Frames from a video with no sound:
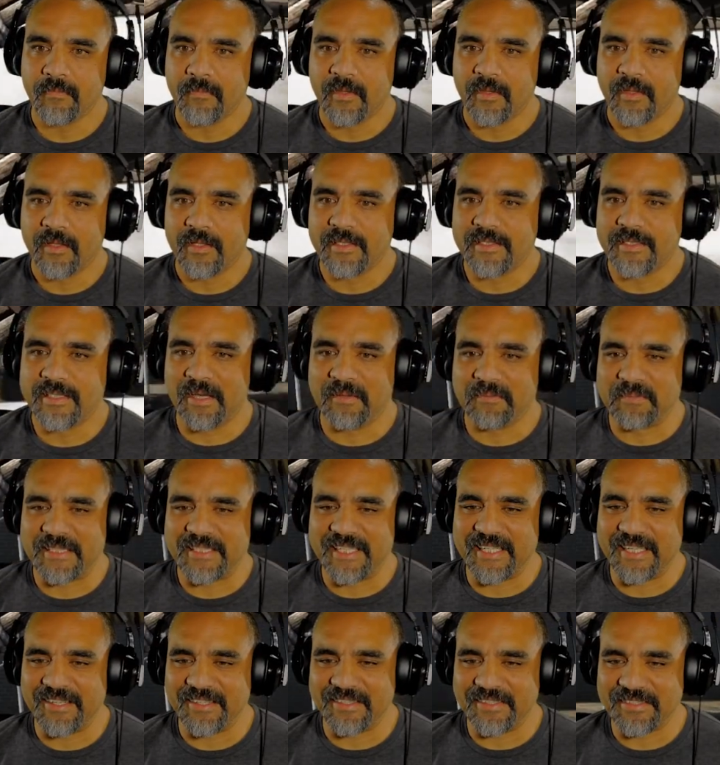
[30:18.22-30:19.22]
He's
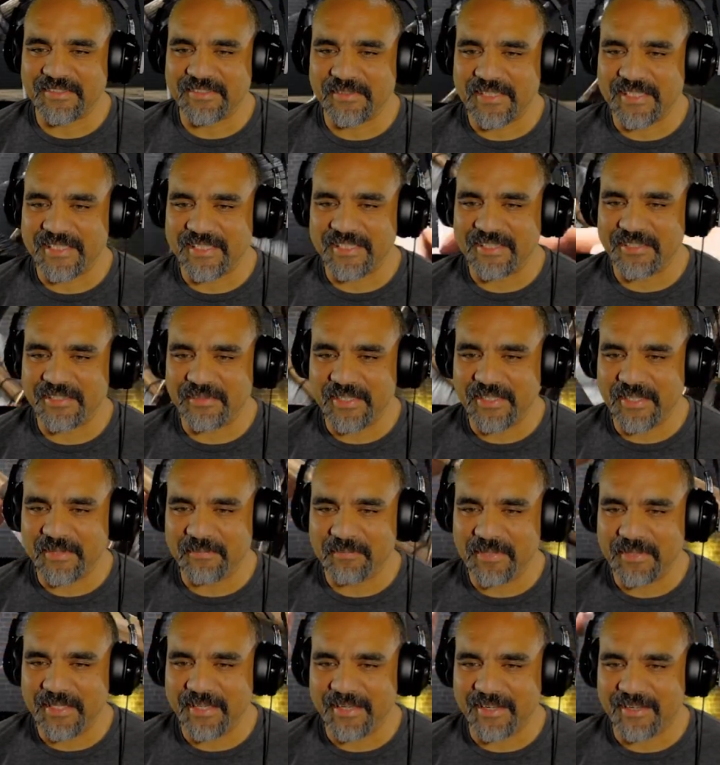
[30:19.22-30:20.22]
upstairs. What's he doing up
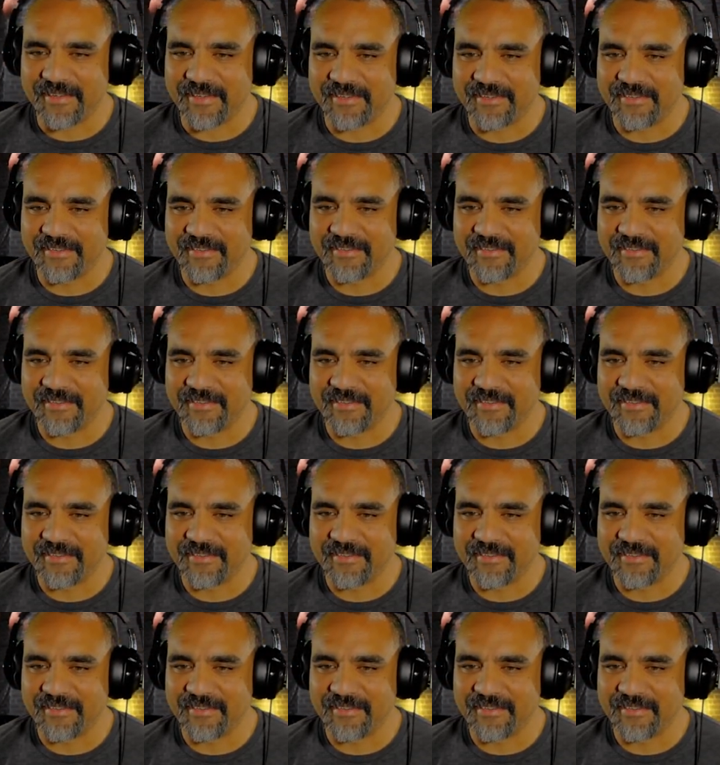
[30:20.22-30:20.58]
there?